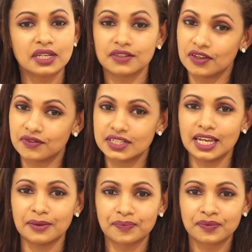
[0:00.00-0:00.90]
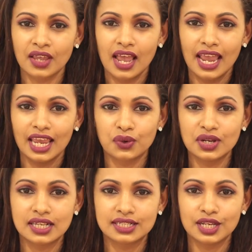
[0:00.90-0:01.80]
2015.
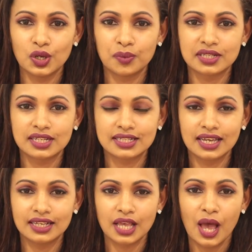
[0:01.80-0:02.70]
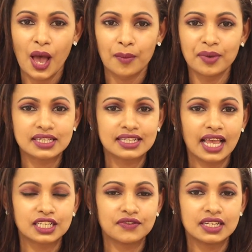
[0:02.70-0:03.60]
Increases in new businesses, business
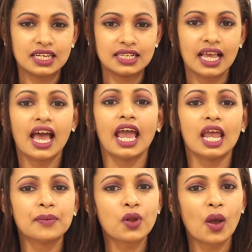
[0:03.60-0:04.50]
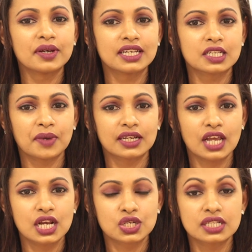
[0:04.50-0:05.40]
activities, employment
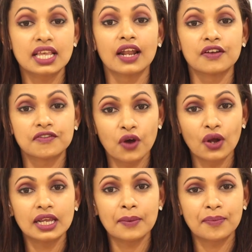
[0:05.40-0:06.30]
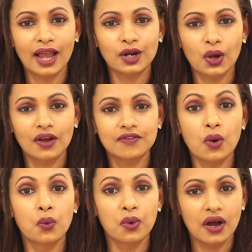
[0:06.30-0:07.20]
expectations and a falling backlog of
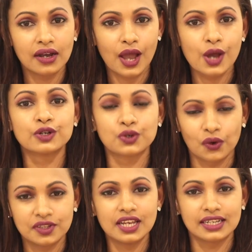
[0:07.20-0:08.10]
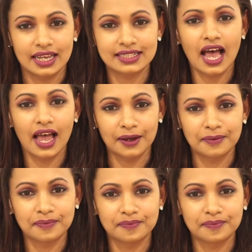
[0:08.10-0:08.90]
work drove the index higher.